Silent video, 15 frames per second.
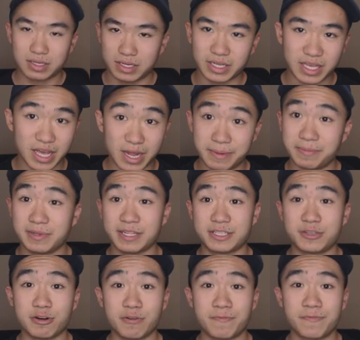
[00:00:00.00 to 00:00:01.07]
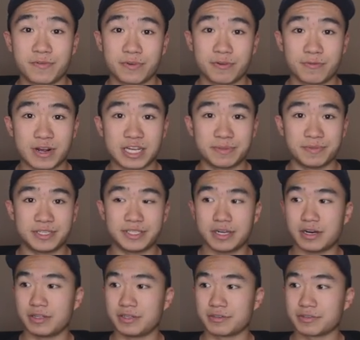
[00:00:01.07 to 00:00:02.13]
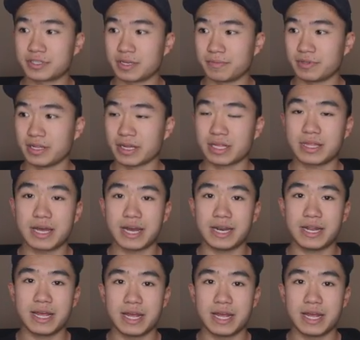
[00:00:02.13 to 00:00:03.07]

Again, let's hope for Rasmus Dahlin or something like that.